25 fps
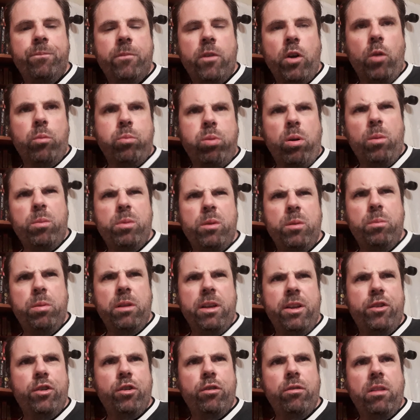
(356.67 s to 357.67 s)
I'll
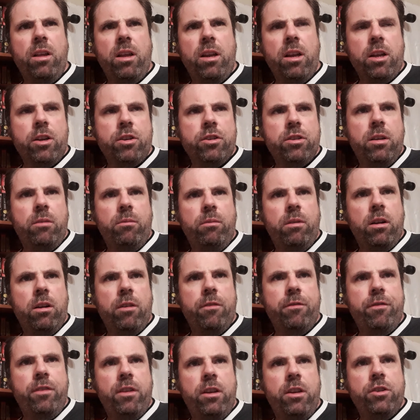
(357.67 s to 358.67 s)
probably do that actually when I
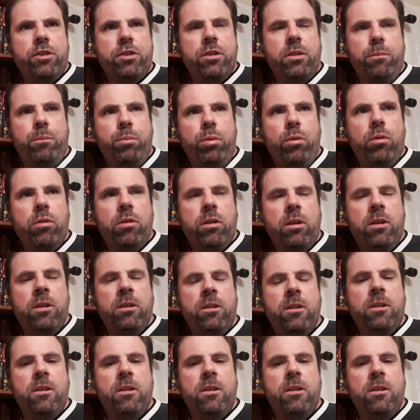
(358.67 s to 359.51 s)
finish the book,